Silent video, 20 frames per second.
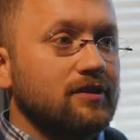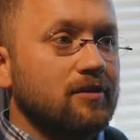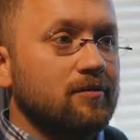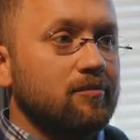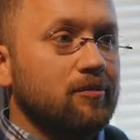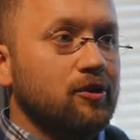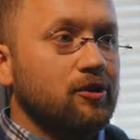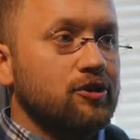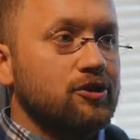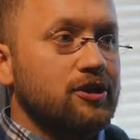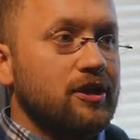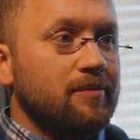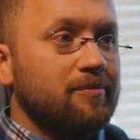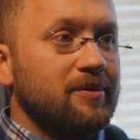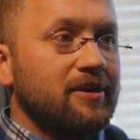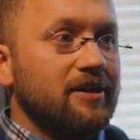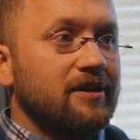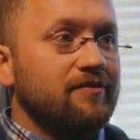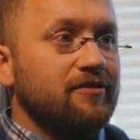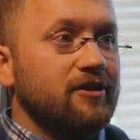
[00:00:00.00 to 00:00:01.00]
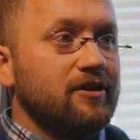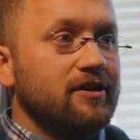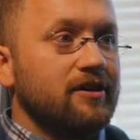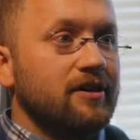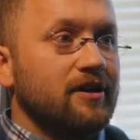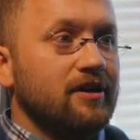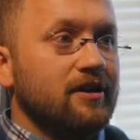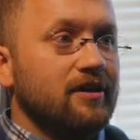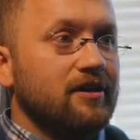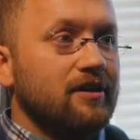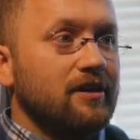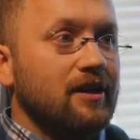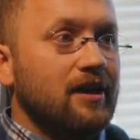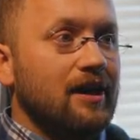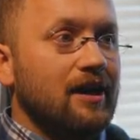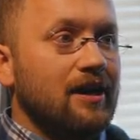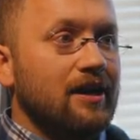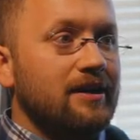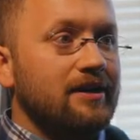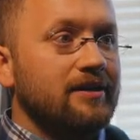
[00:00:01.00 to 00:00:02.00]
push up and give you a
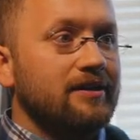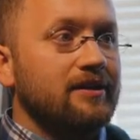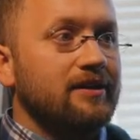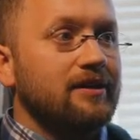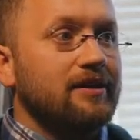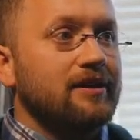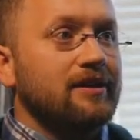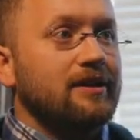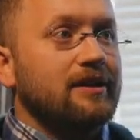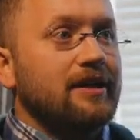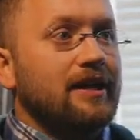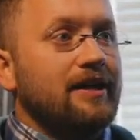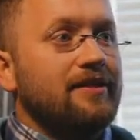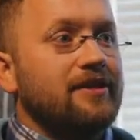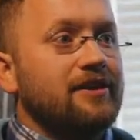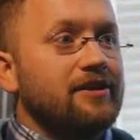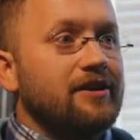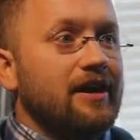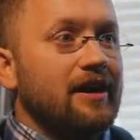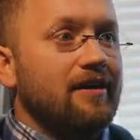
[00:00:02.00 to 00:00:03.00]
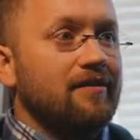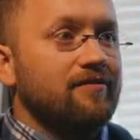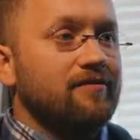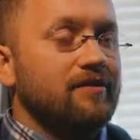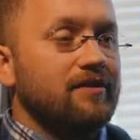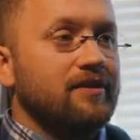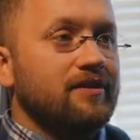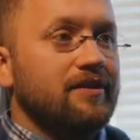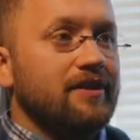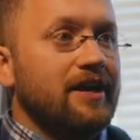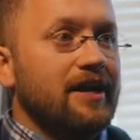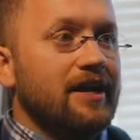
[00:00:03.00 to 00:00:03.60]
high, and then you have the